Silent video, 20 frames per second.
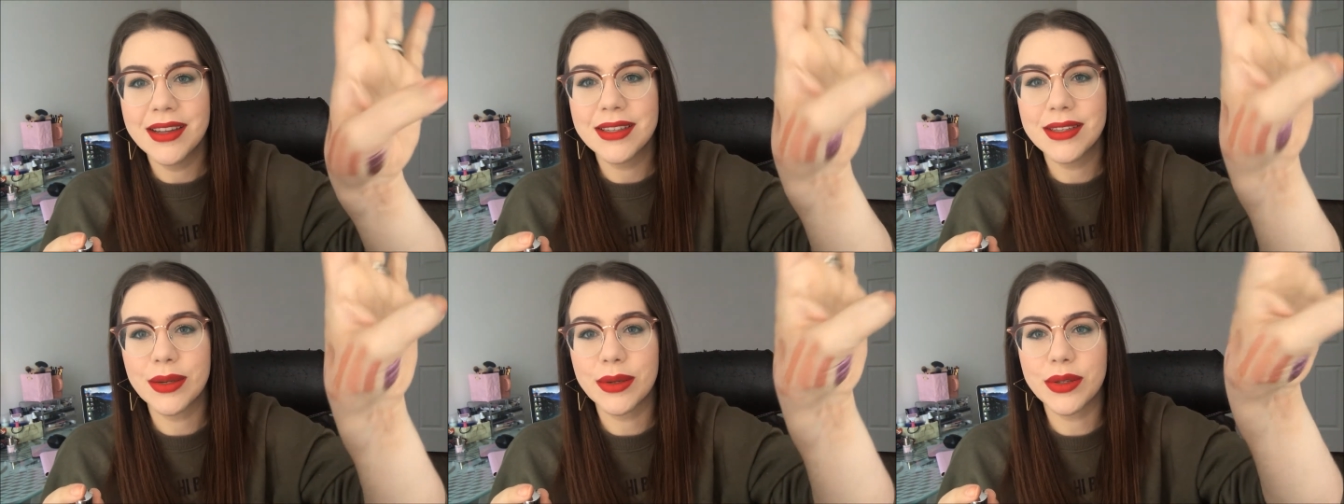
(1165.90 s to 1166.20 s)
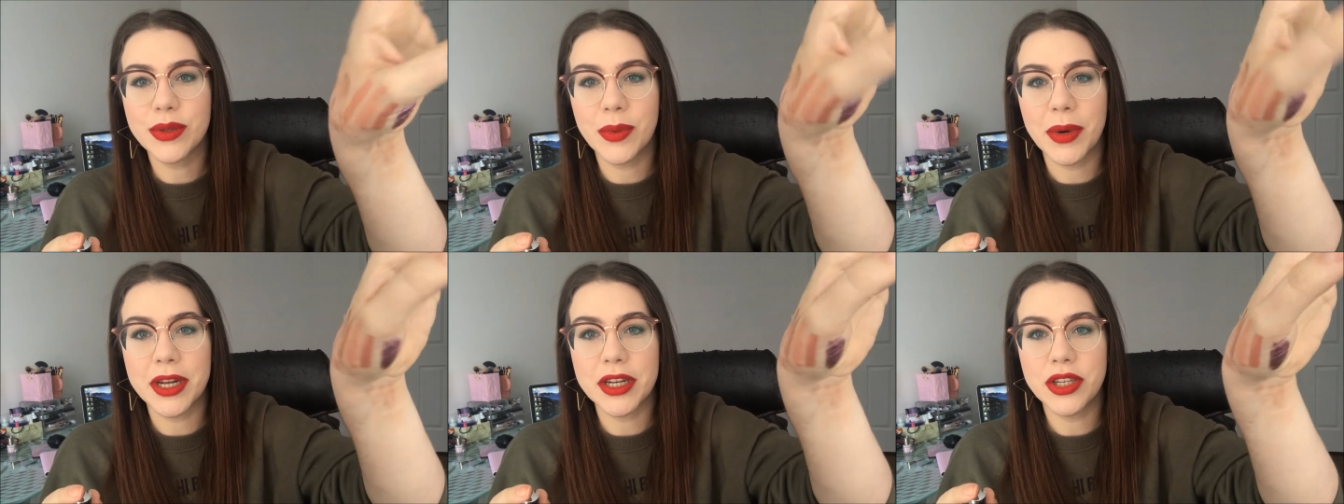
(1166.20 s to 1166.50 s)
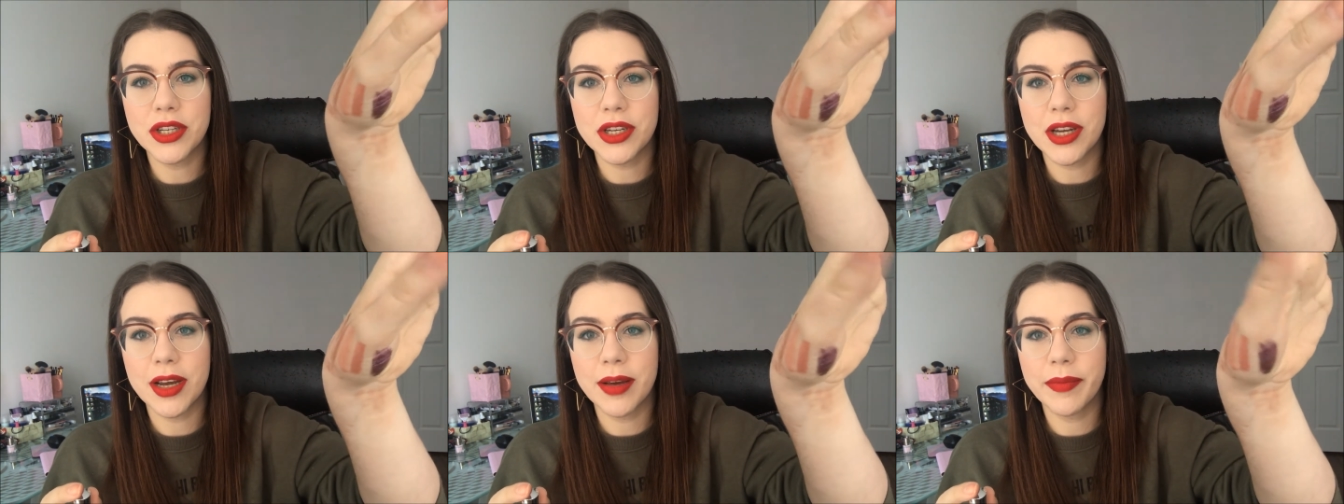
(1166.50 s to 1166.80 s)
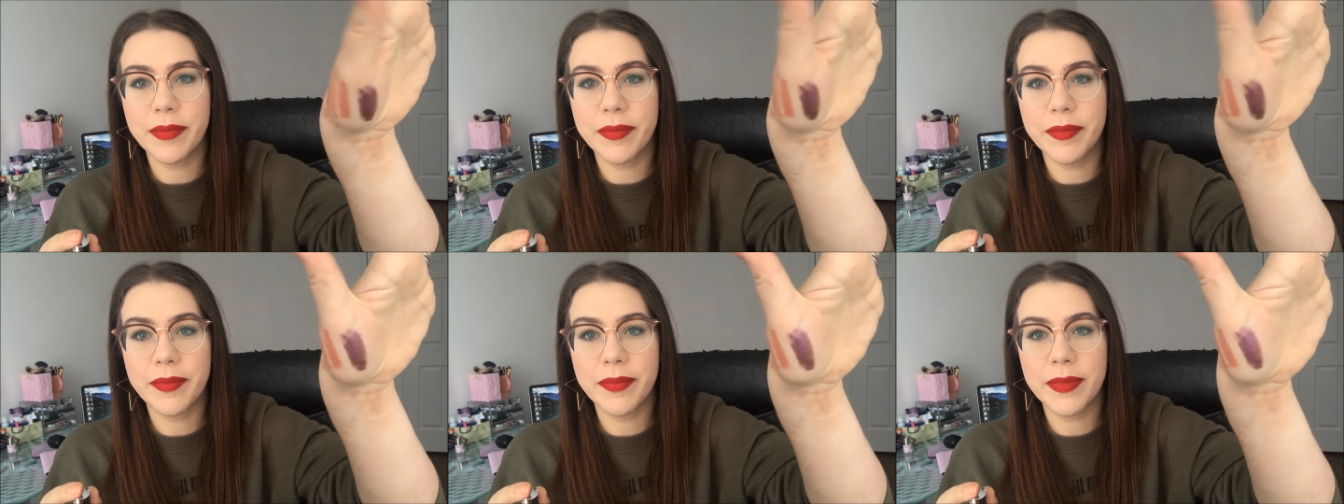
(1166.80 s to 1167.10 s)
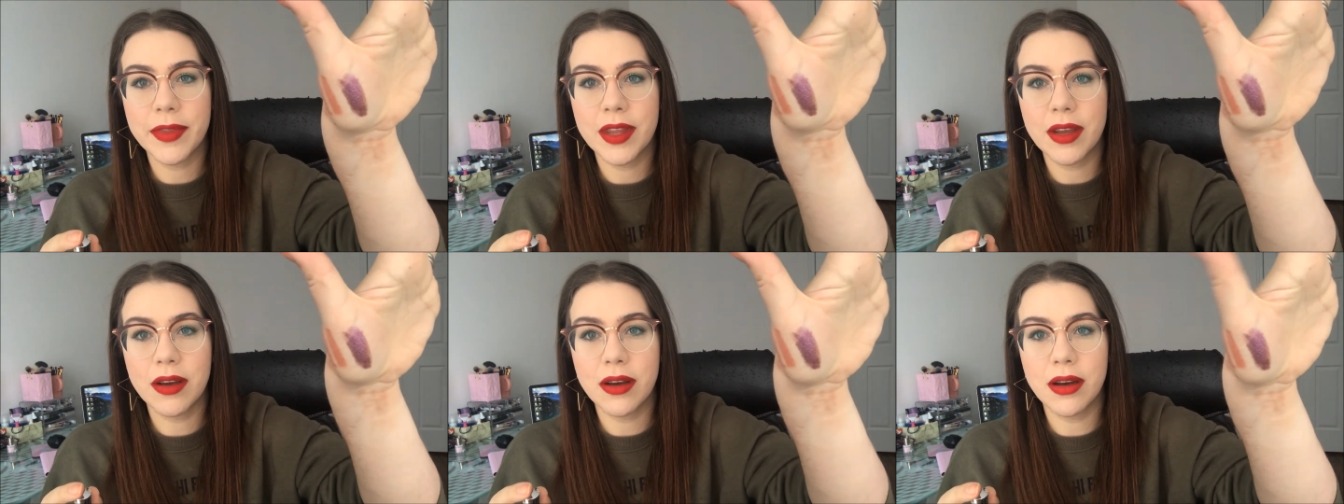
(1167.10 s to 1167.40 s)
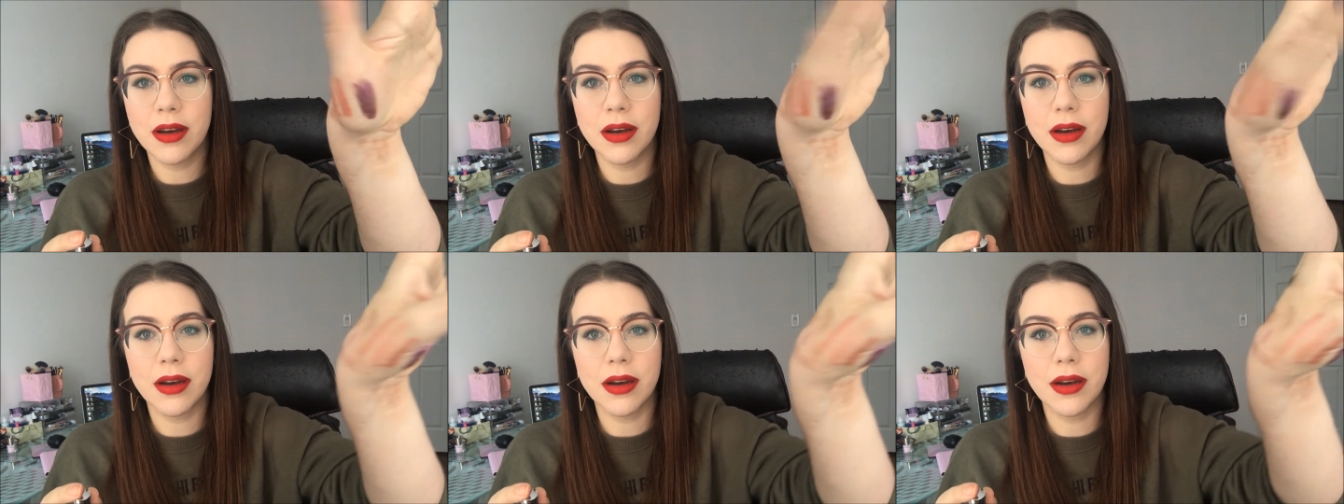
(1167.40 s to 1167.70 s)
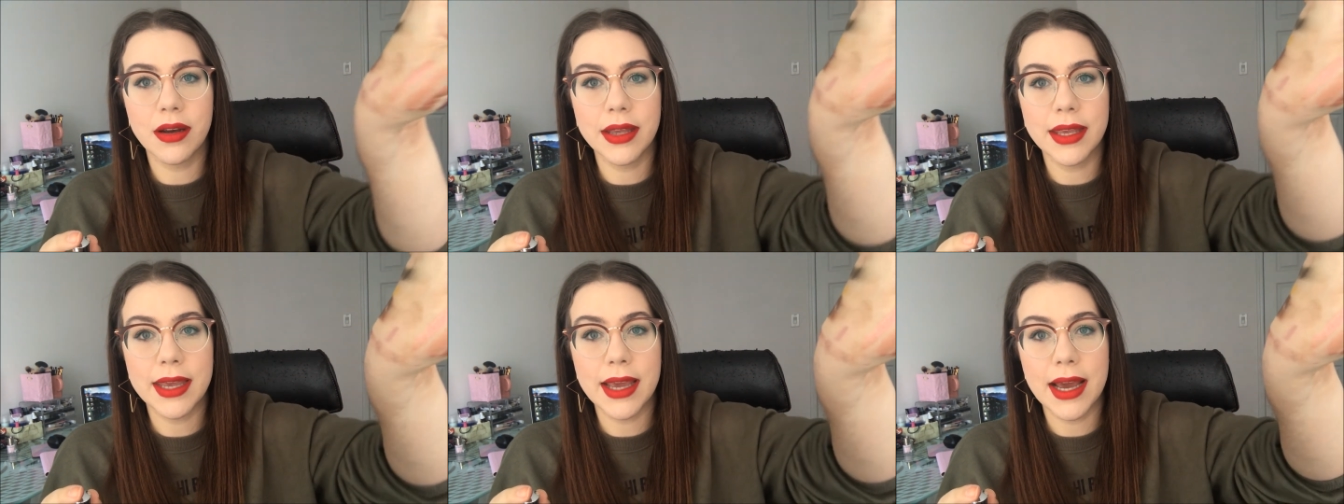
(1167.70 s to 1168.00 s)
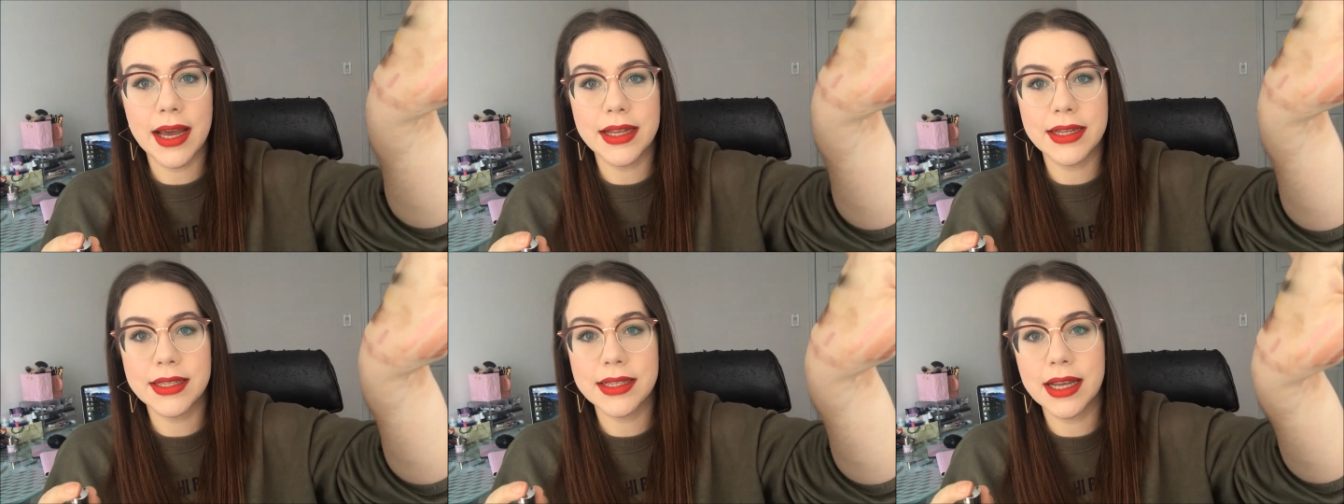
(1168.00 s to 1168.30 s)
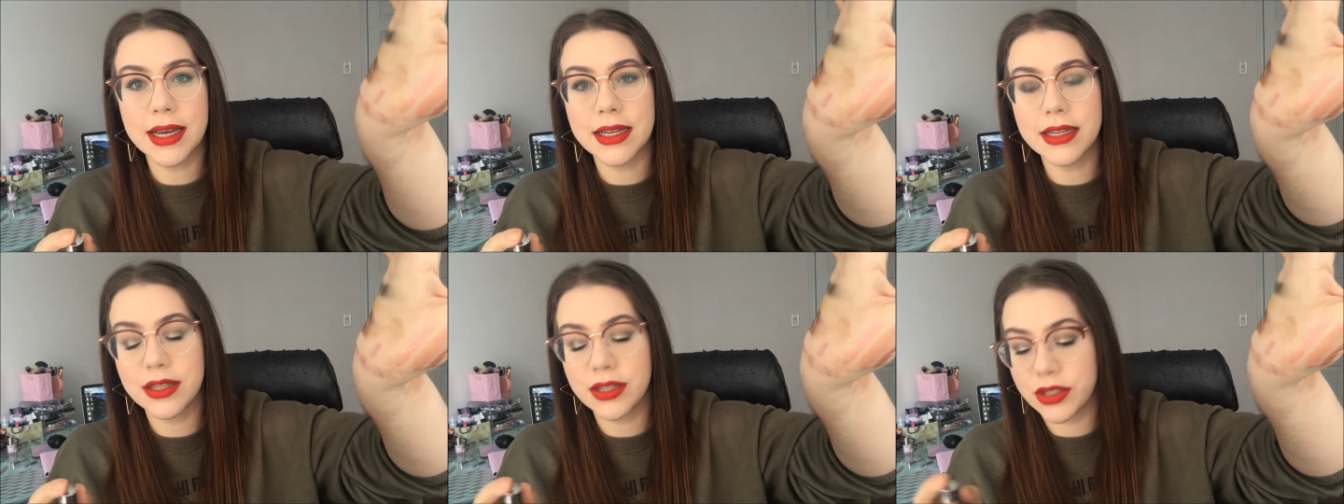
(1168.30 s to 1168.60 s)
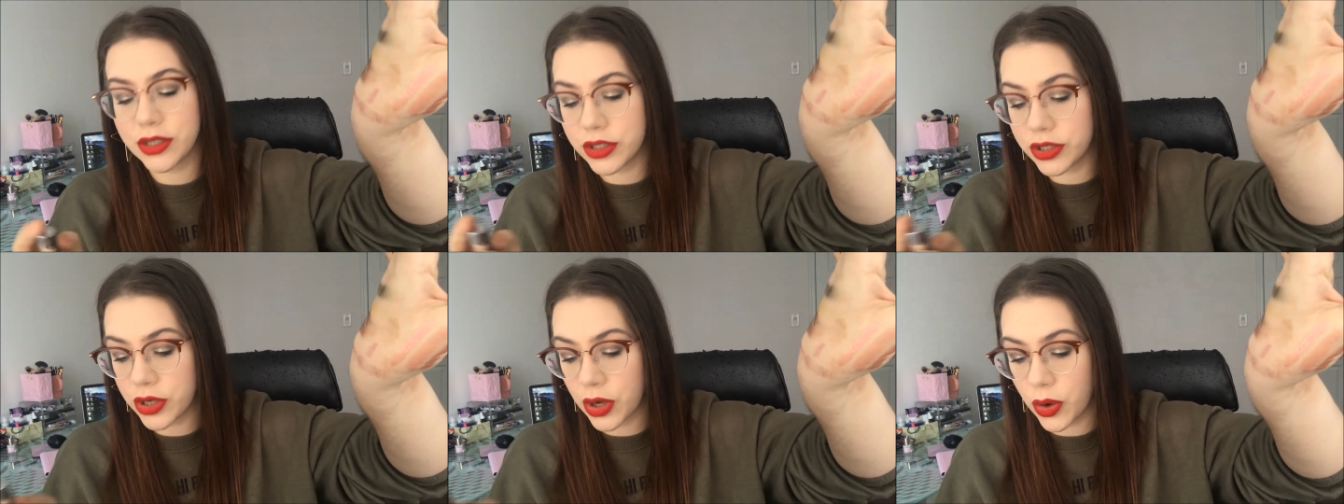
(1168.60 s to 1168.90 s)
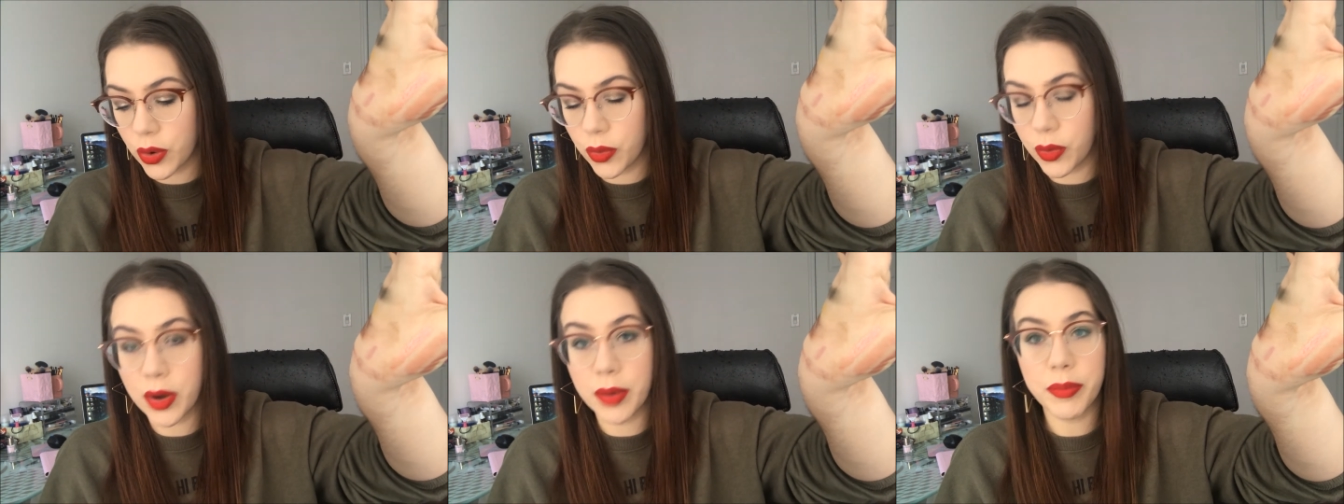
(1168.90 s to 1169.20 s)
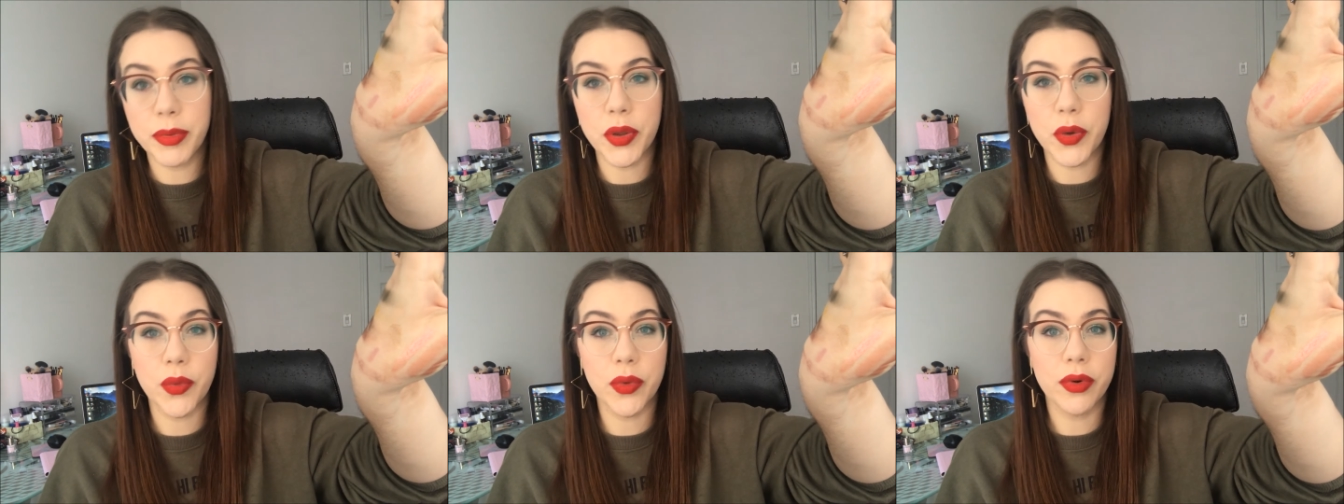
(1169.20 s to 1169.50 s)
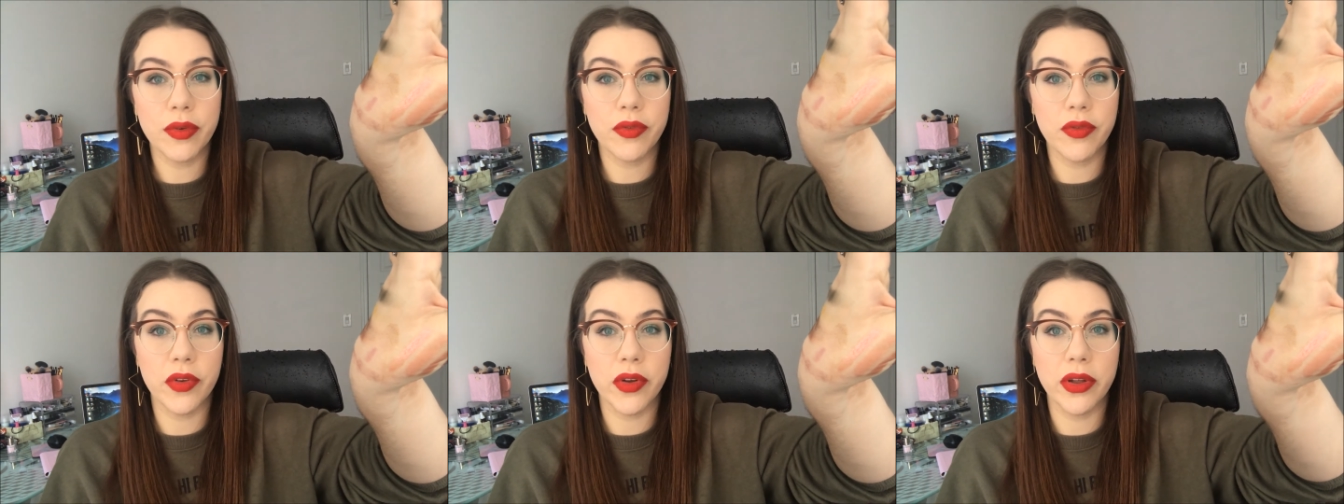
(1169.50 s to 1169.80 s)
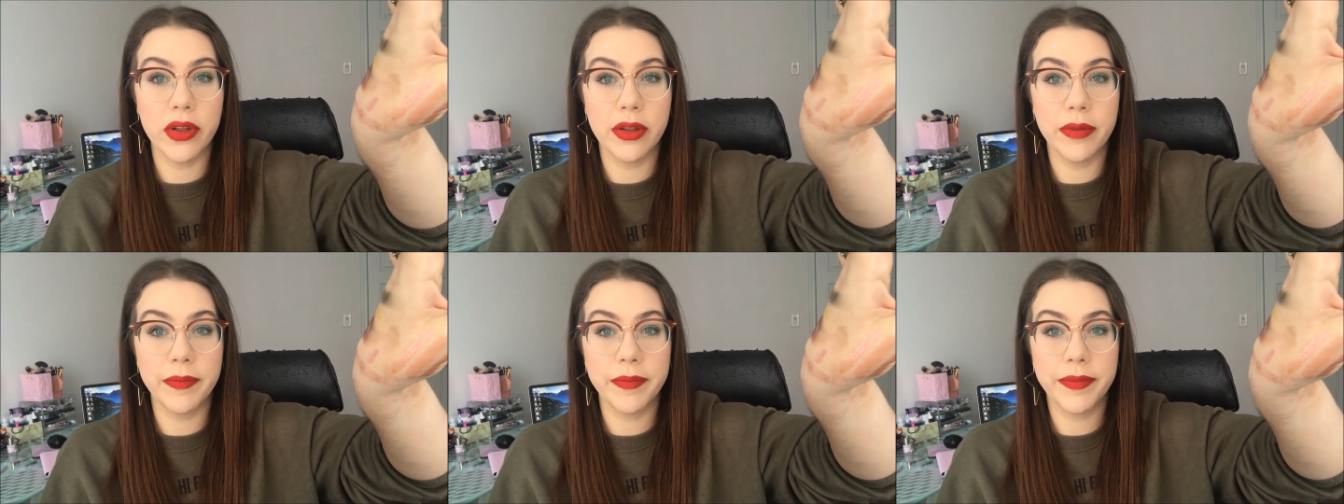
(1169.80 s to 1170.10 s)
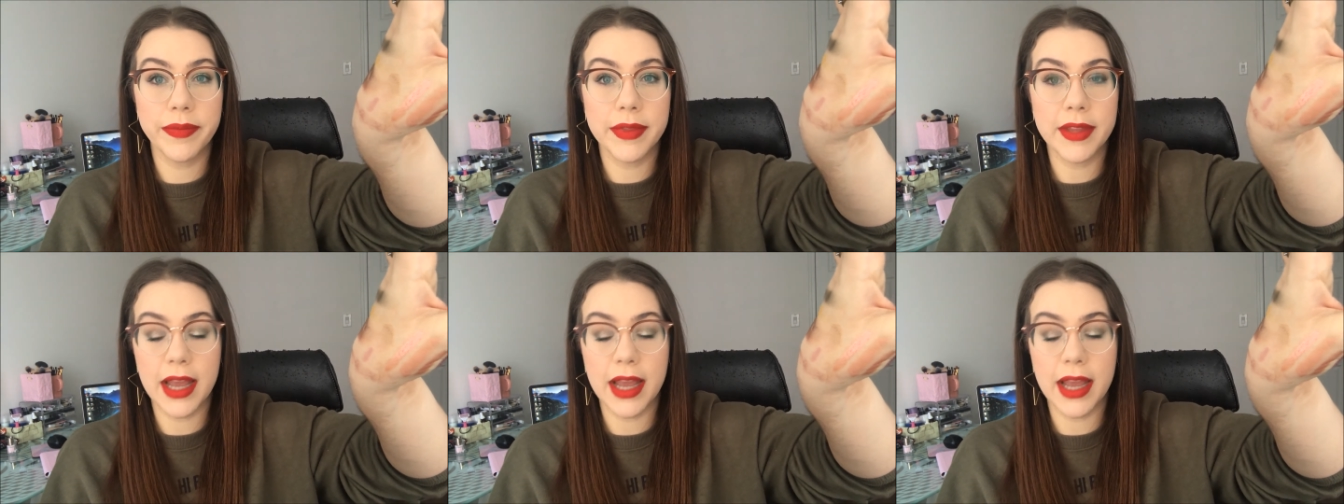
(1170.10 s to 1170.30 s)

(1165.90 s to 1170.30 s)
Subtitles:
So swatched up. Oh, yes, that is so beautiful.